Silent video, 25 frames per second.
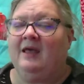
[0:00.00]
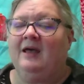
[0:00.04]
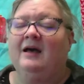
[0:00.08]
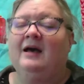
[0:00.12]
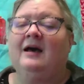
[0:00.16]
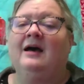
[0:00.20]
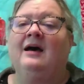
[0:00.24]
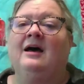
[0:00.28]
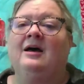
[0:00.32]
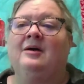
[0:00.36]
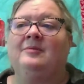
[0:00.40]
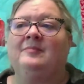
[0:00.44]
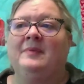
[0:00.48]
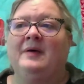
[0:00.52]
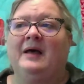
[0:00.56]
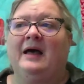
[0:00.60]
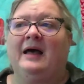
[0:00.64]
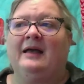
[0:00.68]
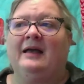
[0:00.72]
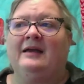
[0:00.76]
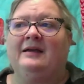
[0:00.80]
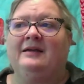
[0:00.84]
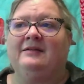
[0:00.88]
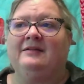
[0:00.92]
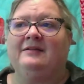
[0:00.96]

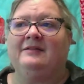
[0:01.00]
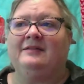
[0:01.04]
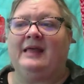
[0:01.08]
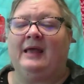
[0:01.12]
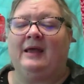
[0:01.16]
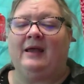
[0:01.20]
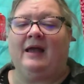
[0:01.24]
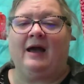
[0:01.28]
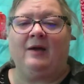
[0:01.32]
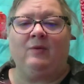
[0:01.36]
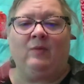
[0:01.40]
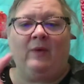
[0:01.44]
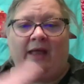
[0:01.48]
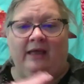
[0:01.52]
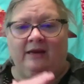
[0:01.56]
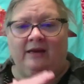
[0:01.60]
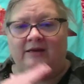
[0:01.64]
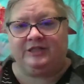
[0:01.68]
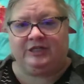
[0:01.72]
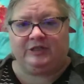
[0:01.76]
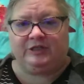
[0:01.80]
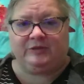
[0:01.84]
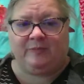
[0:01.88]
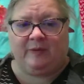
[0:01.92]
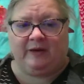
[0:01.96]
I went and
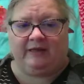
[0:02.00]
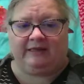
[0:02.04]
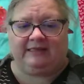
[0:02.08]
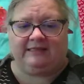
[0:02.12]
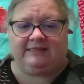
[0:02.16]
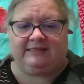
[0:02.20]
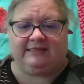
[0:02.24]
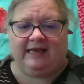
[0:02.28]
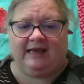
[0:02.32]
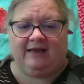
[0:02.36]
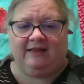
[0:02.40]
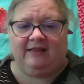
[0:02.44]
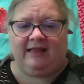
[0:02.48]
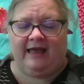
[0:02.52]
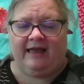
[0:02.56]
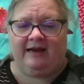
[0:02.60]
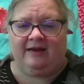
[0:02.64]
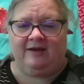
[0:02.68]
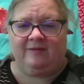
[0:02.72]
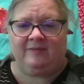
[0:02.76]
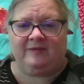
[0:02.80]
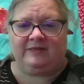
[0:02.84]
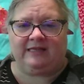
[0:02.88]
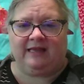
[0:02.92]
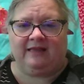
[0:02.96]
just bought the sale
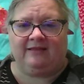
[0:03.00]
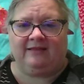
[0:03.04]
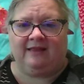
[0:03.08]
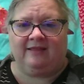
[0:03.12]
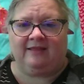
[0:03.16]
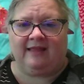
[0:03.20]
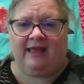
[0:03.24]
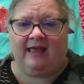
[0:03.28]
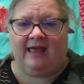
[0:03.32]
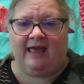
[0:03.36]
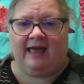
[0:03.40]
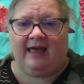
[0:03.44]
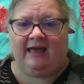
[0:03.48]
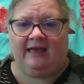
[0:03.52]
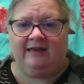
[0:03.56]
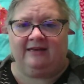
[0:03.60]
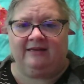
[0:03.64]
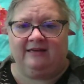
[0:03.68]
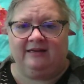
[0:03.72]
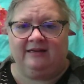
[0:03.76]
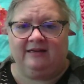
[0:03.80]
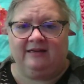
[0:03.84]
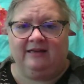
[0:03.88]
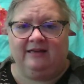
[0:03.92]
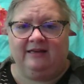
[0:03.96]
items, and then they
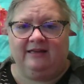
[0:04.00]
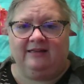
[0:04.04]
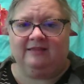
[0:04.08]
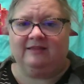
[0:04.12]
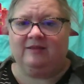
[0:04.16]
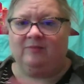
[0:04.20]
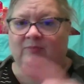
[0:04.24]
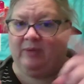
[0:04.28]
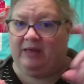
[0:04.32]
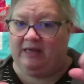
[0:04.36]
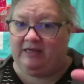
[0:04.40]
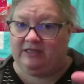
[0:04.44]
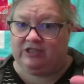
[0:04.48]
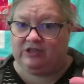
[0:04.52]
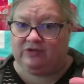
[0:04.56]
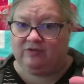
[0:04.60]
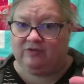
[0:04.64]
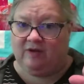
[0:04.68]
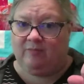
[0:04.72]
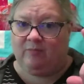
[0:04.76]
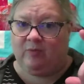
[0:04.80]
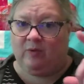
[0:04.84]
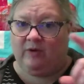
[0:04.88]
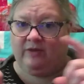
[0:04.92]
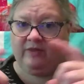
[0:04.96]
had the big
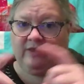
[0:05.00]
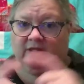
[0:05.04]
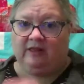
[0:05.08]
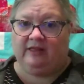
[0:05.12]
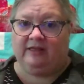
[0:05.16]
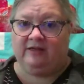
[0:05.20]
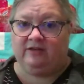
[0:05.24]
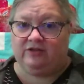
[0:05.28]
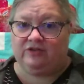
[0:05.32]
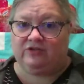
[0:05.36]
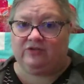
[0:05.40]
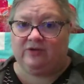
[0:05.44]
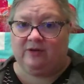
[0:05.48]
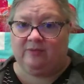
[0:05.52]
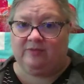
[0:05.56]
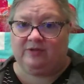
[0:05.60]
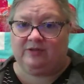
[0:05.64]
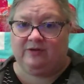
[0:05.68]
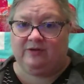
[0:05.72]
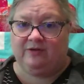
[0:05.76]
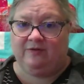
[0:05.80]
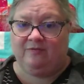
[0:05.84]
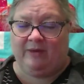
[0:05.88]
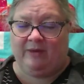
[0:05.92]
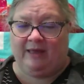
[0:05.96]
shrimp where the little shrimp
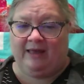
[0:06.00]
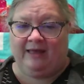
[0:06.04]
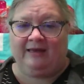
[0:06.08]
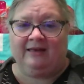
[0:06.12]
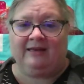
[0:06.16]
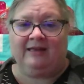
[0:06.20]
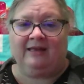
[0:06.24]
should have been.